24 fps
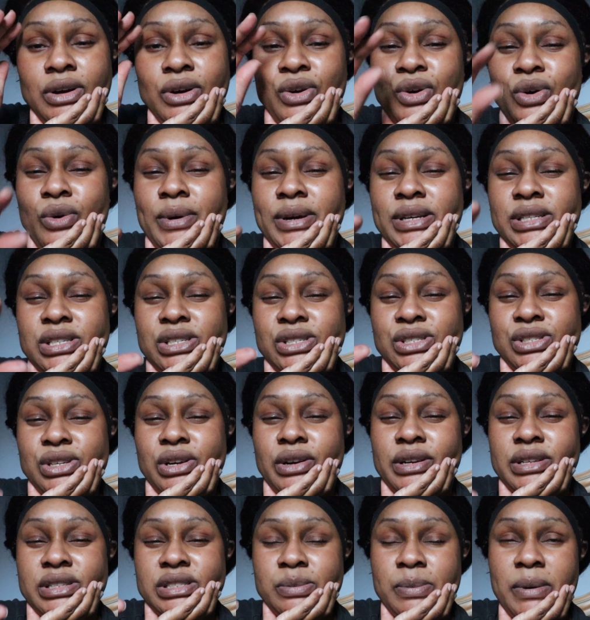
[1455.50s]
going to
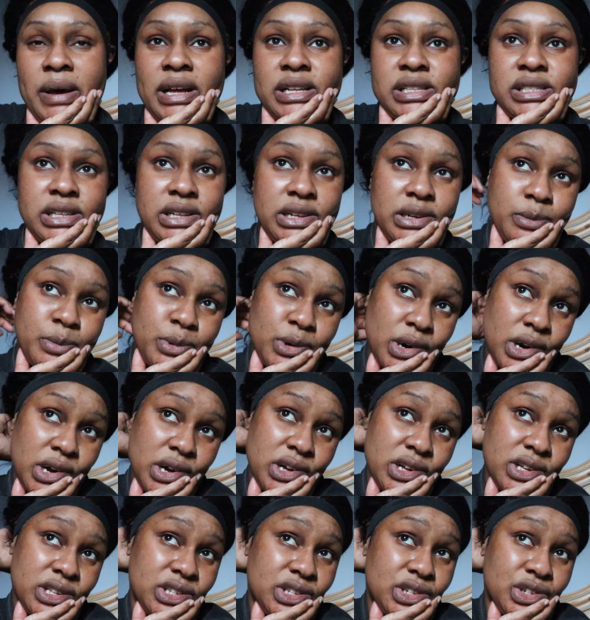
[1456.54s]
certain spots in the
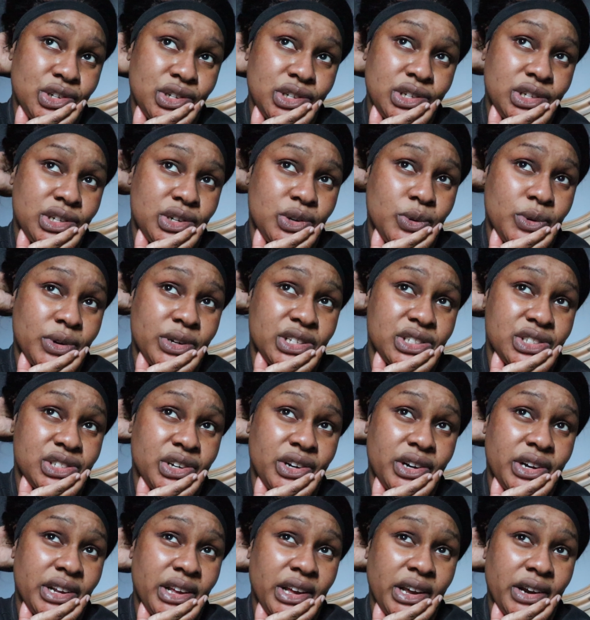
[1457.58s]
bronx just going to
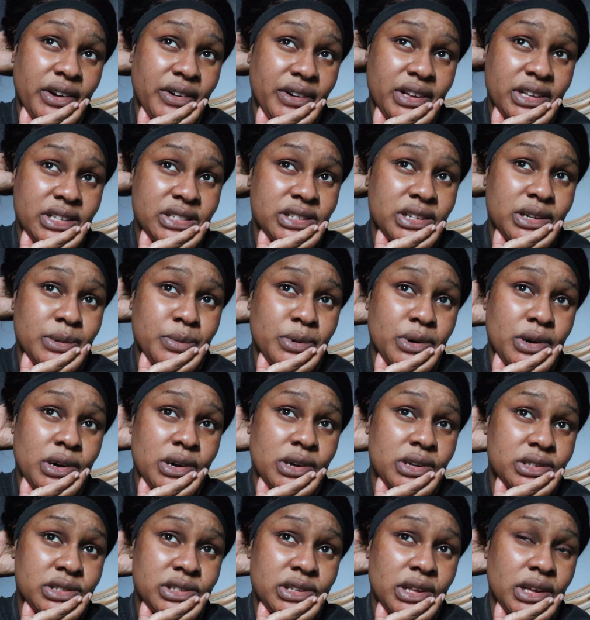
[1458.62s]
certain areas in the
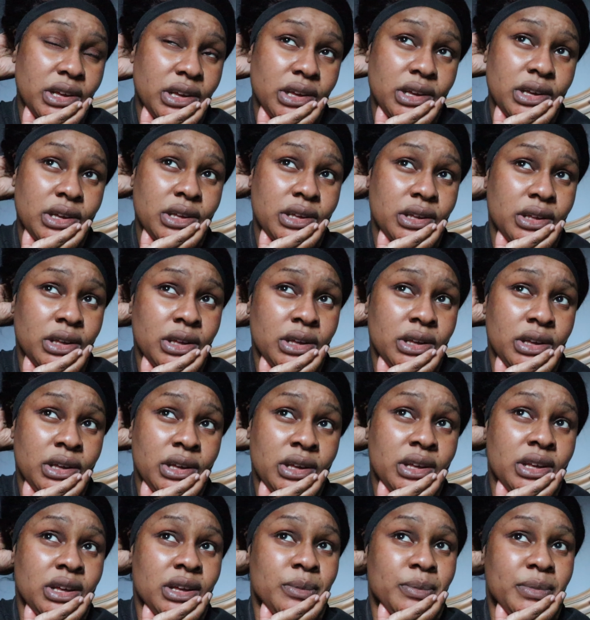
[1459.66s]
bronx like
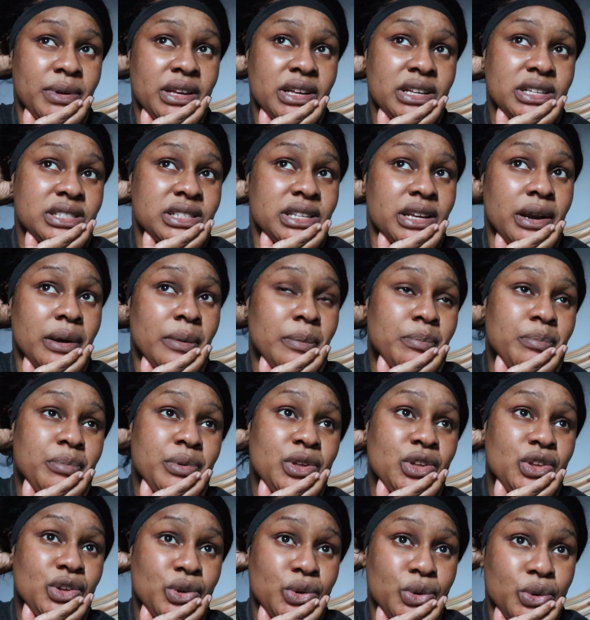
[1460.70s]
because there are
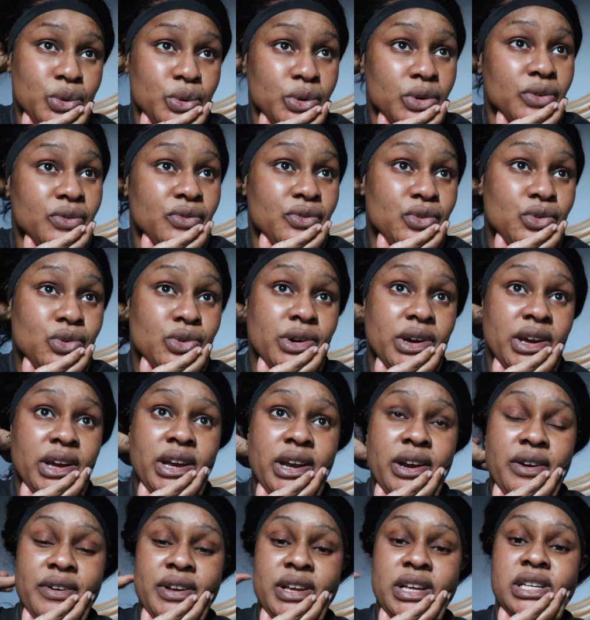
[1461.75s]
beautiful
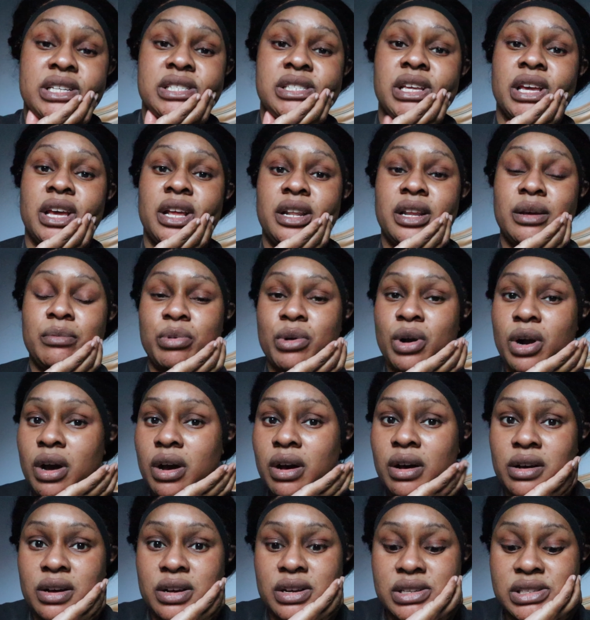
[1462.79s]
areas in the
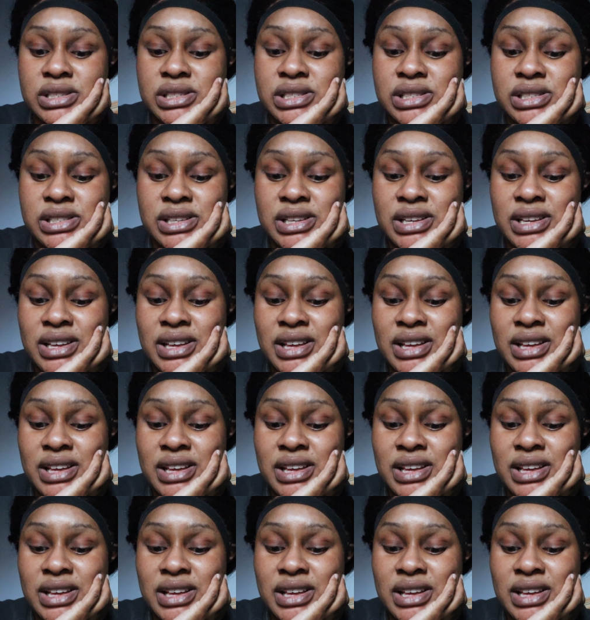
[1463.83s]
bronx